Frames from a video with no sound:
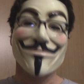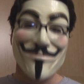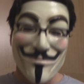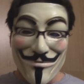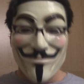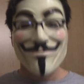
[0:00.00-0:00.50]
the
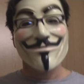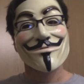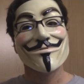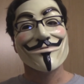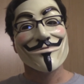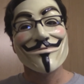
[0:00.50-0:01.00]
cards are
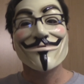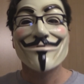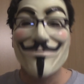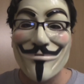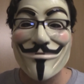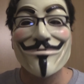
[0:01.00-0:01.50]
now coming
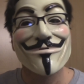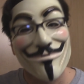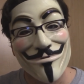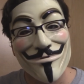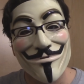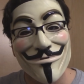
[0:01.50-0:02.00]
out on the
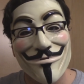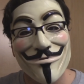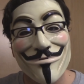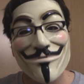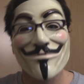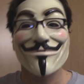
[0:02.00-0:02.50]
table.
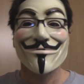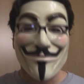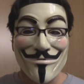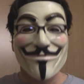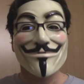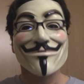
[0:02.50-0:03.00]
There are
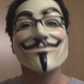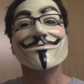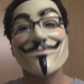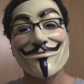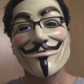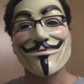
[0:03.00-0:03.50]
five
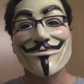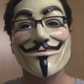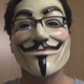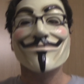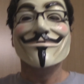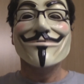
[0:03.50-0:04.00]
people
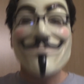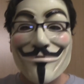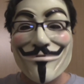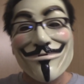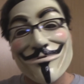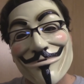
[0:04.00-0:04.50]
that
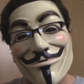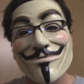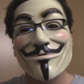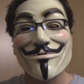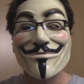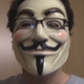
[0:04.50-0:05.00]

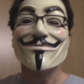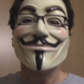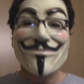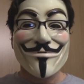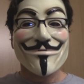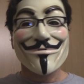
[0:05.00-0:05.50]
effectively, at
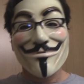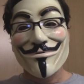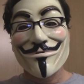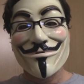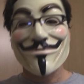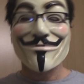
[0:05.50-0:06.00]
this
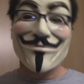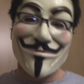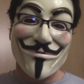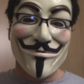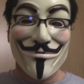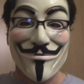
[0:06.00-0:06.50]
moment, could
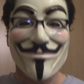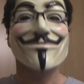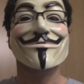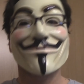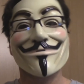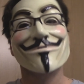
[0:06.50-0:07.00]
start
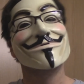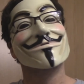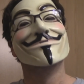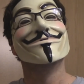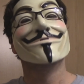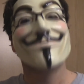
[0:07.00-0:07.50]
World
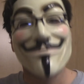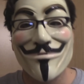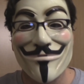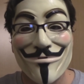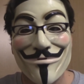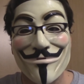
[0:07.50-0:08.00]
War
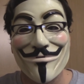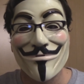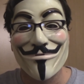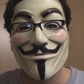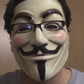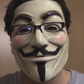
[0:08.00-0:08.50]
III.
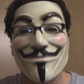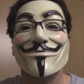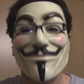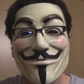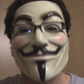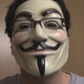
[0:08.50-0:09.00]

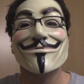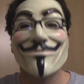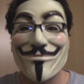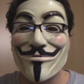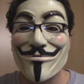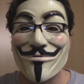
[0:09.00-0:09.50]
Five
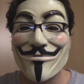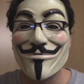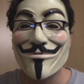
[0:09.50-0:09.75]
people.